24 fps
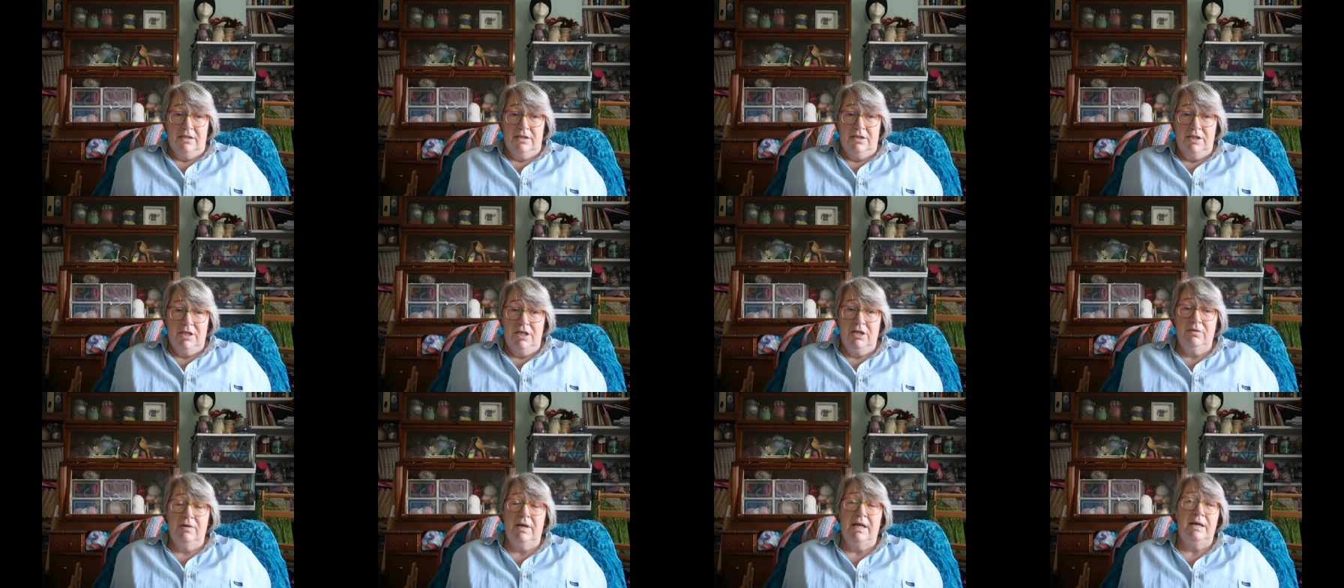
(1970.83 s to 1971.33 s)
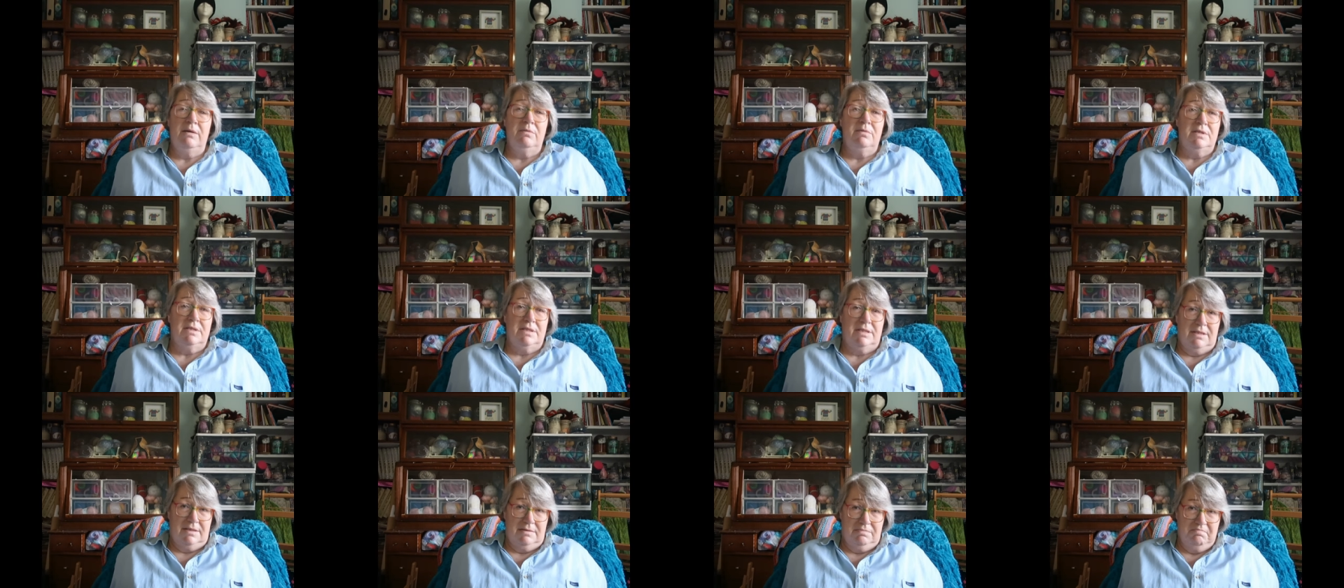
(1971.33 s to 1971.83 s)
knew he
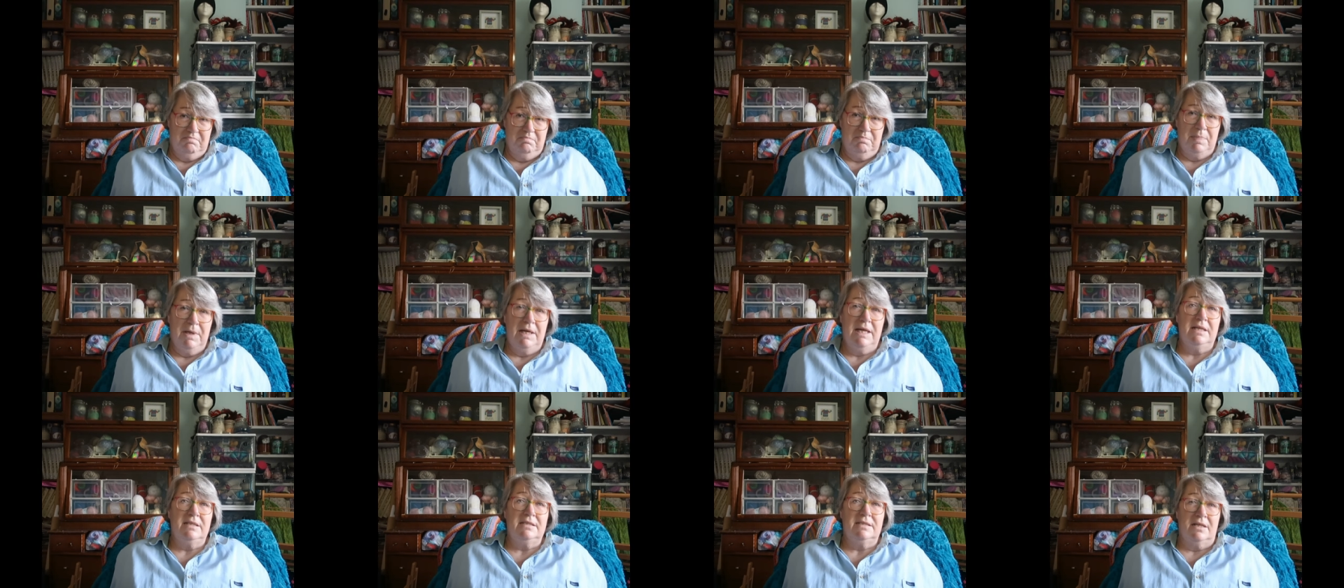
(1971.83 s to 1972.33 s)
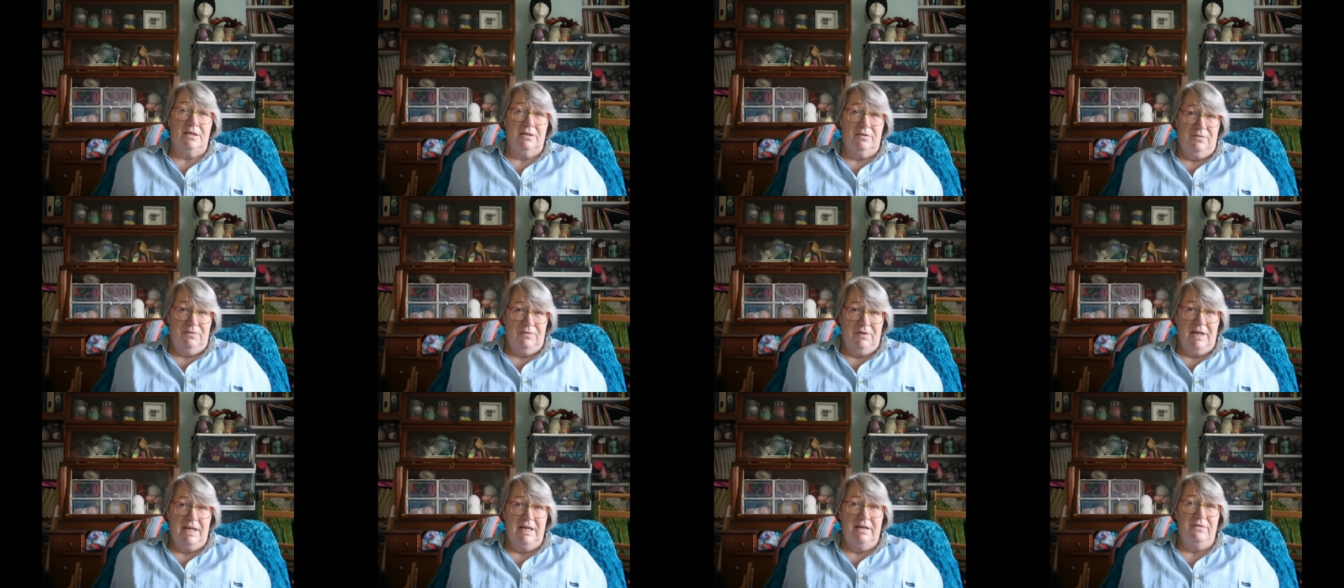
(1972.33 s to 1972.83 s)
was being done a
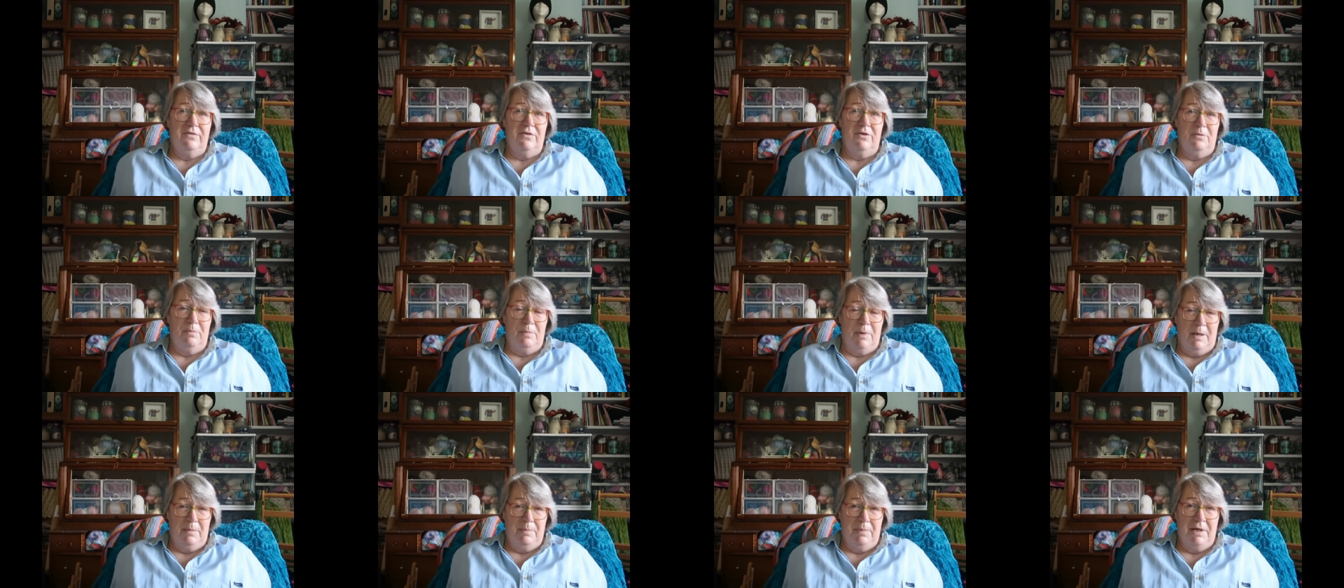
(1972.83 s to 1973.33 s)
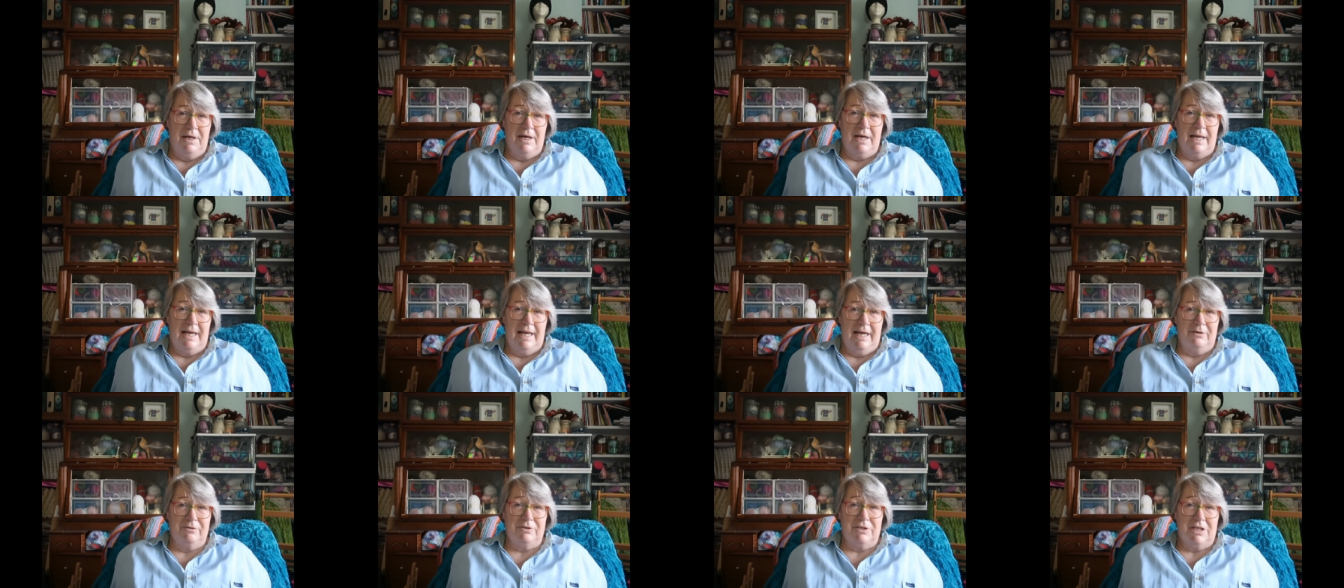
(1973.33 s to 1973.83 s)
favour by being
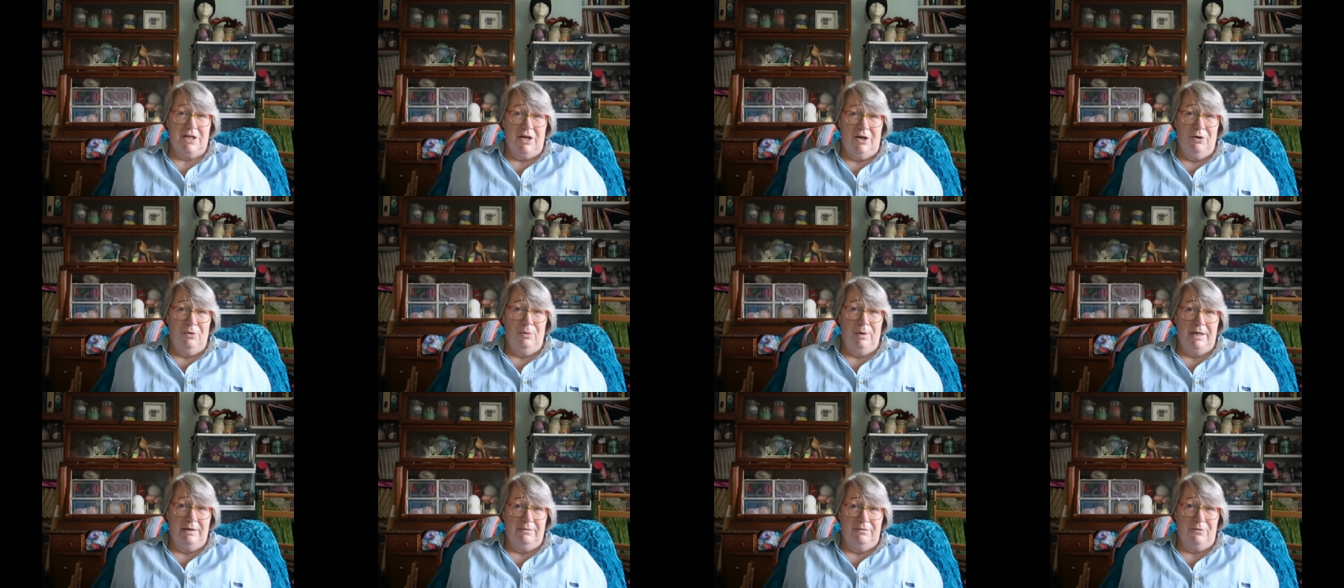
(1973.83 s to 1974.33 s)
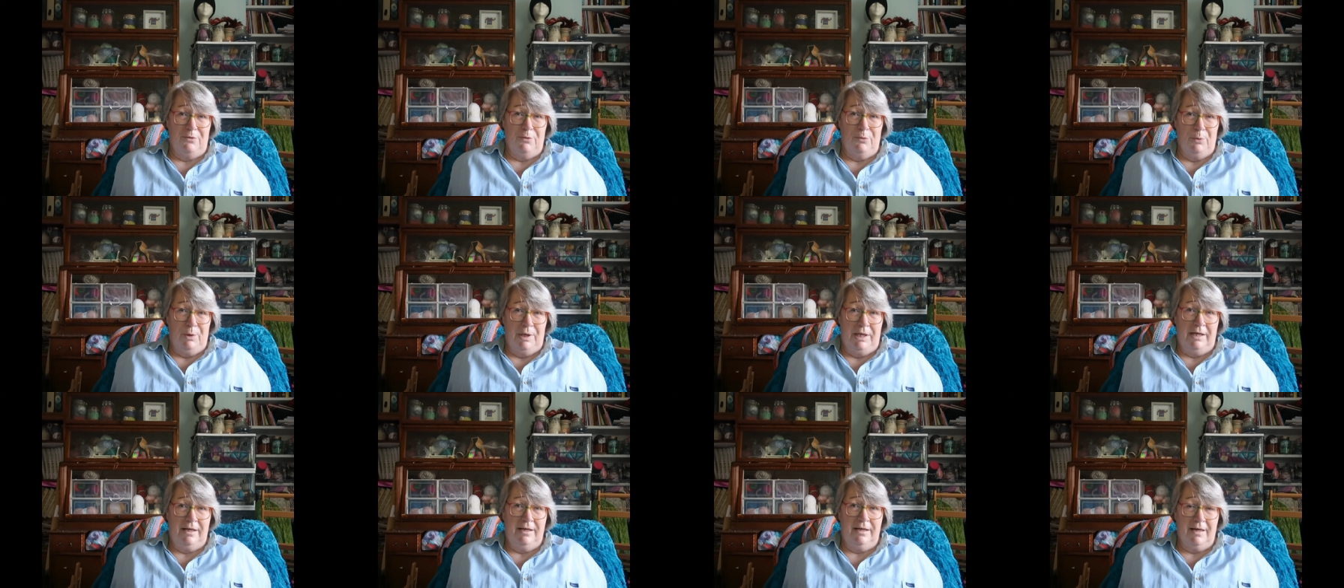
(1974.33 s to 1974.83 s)
allowed to go away for a
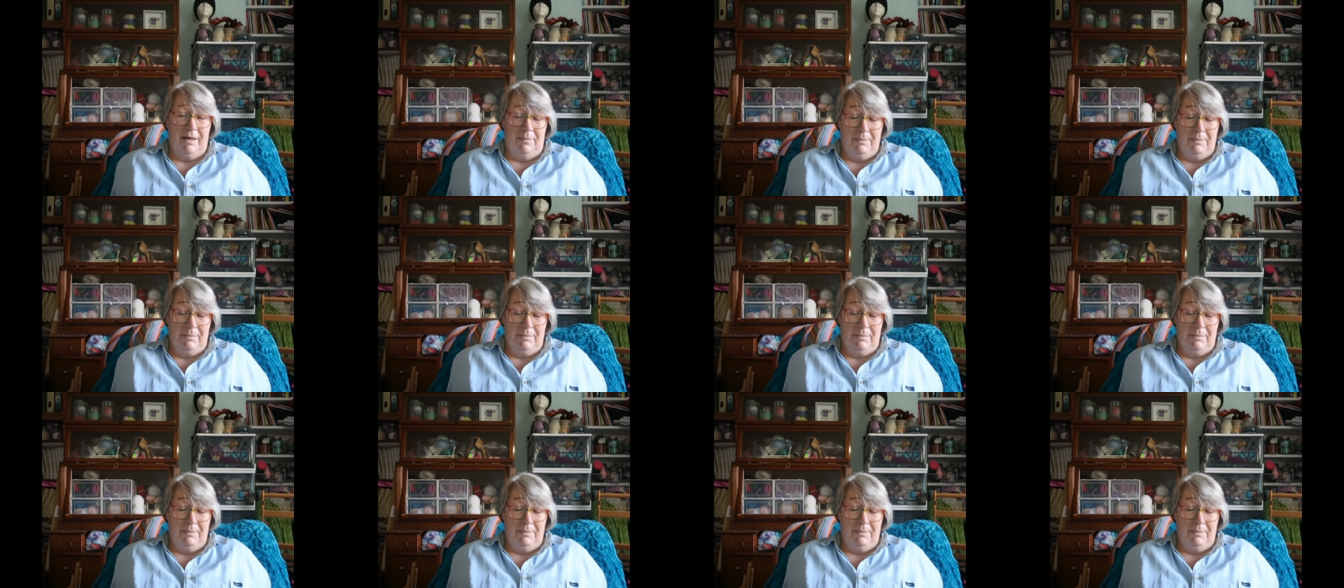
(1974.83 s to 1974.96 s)
week.